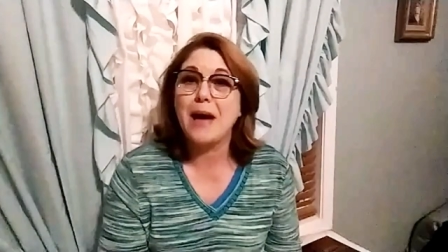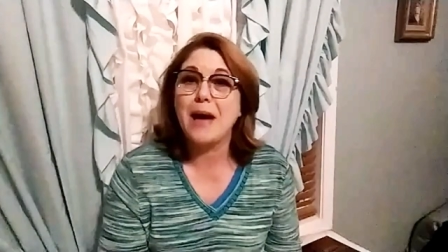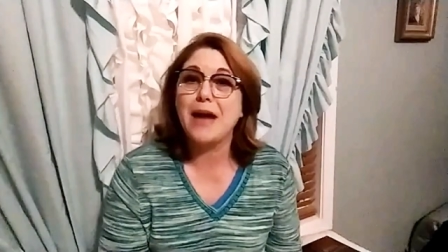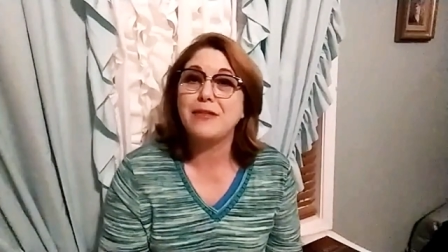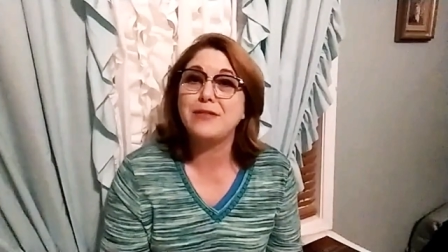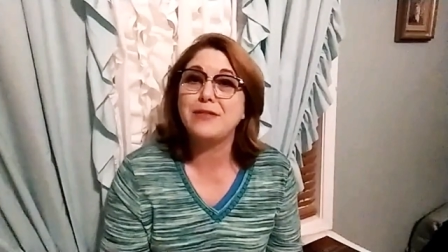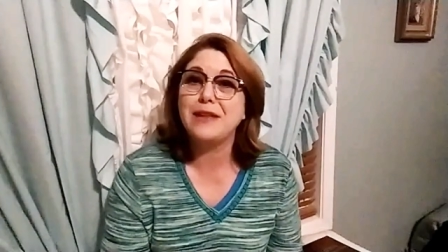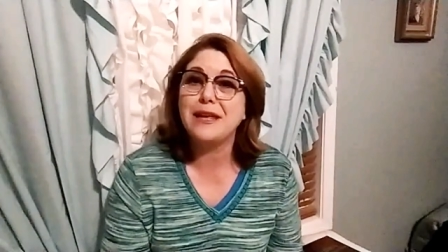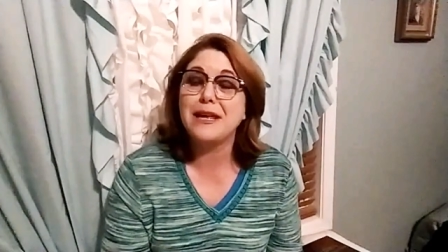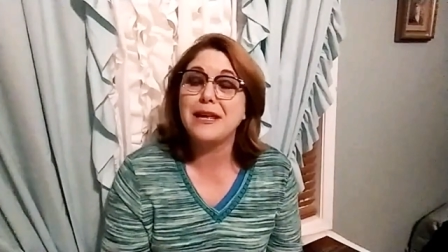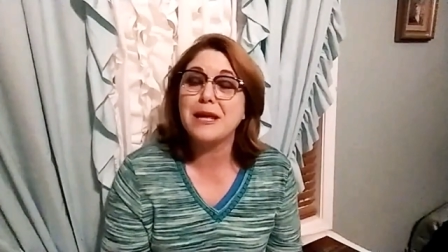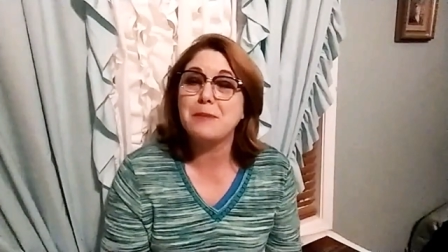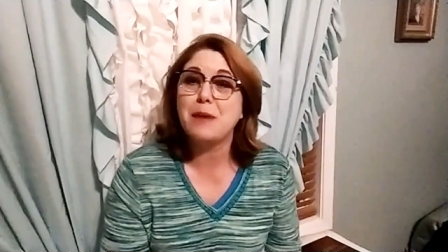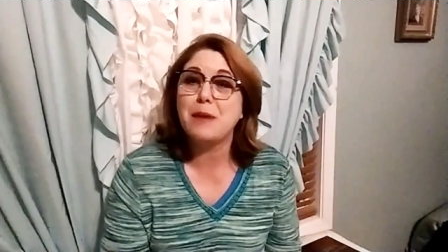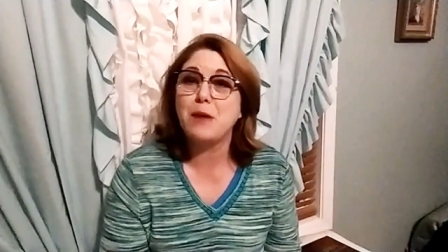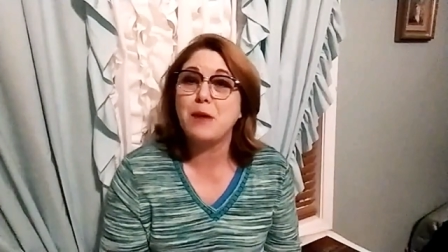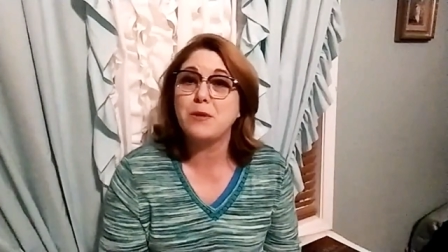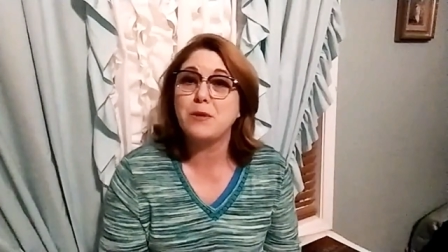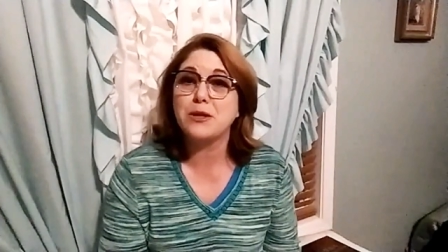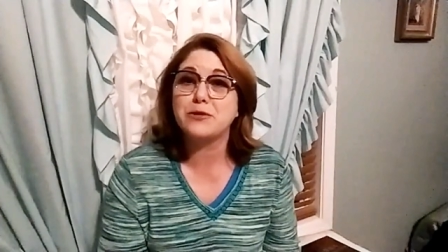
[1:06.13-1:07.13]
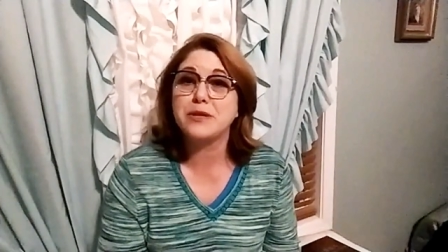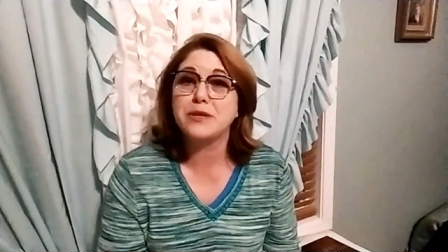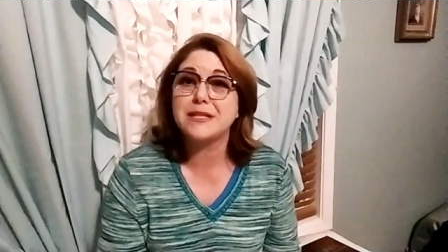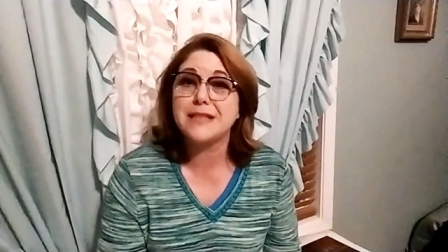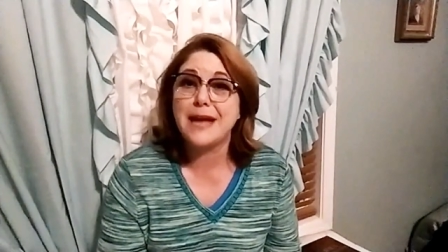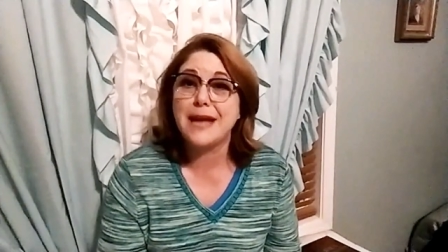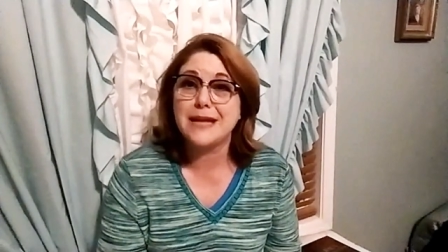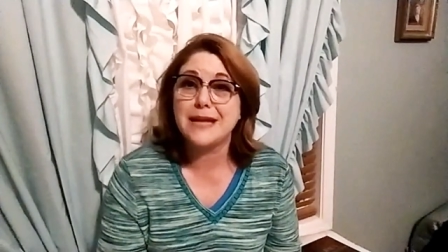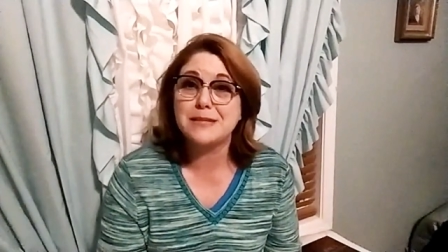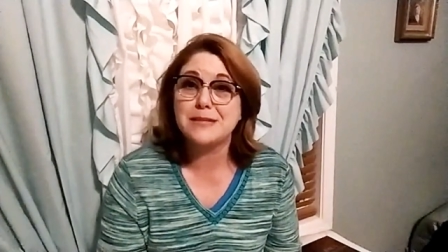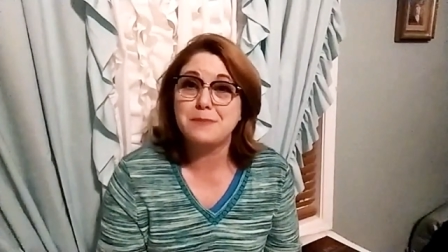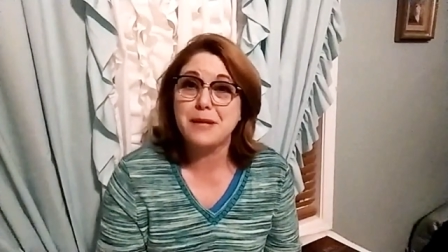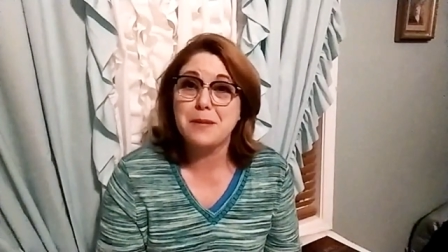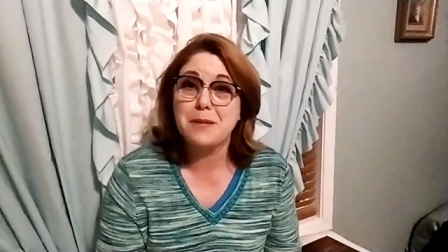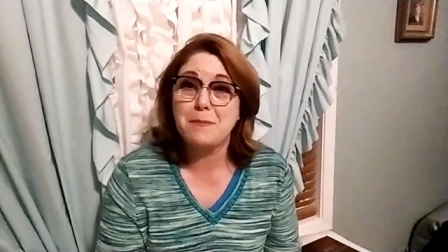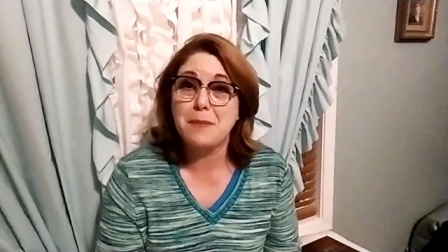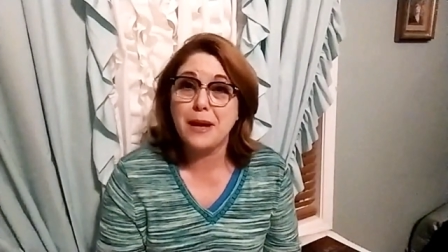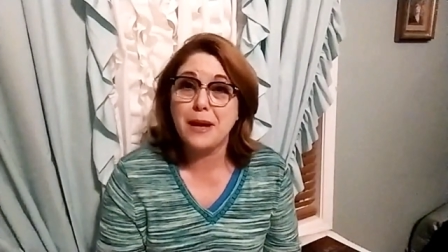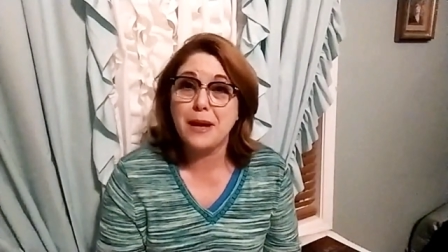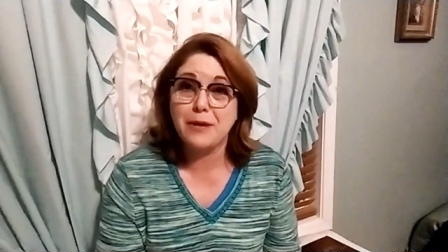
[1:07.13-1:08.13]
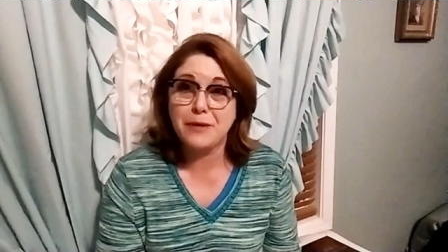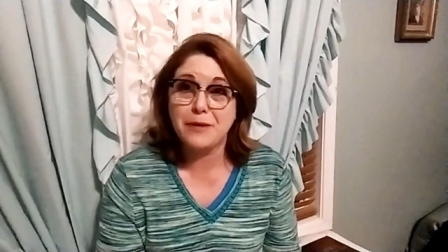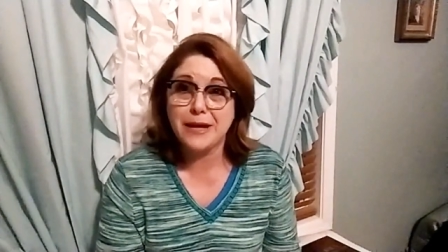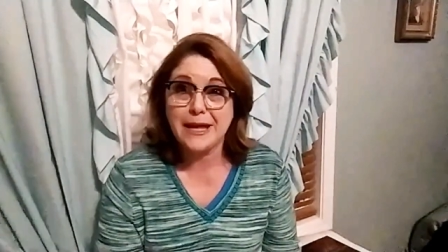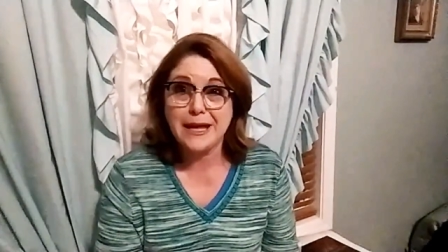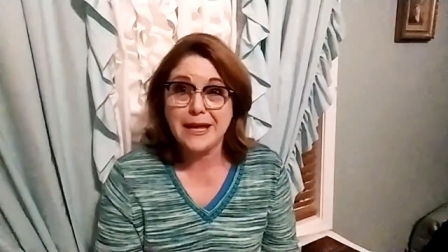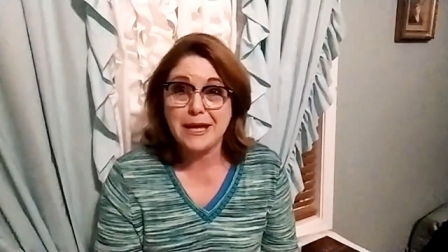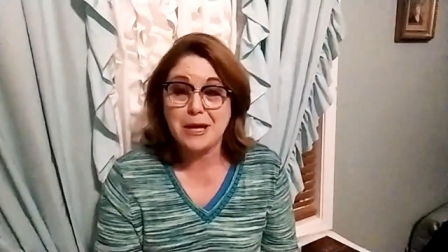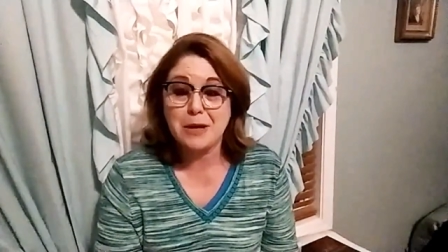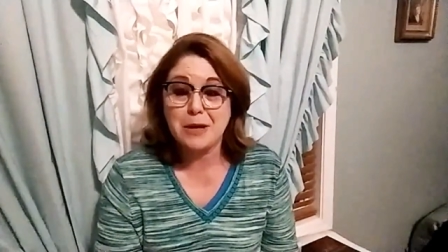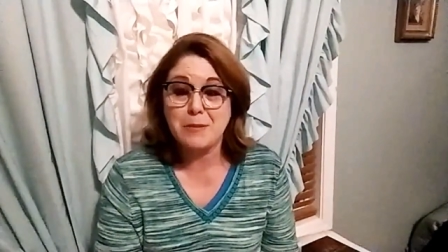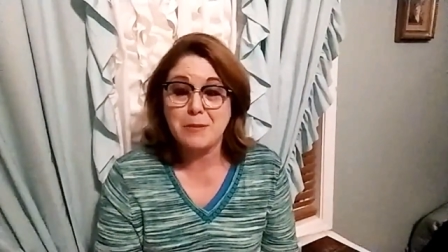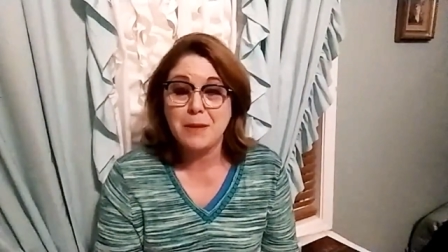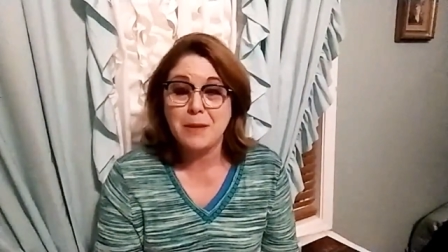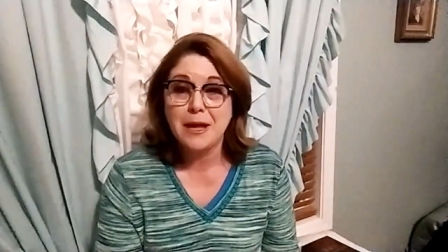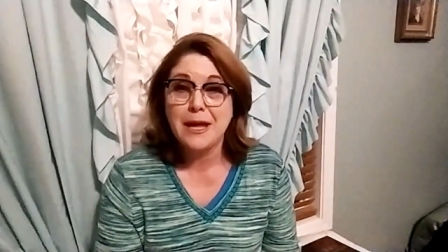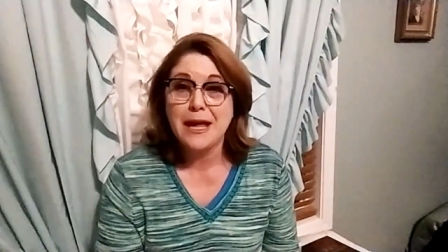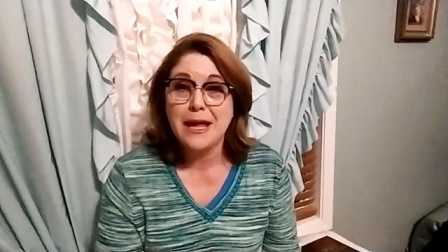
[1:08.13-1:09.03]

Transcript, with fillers: I think about when Chris asked me to marry him.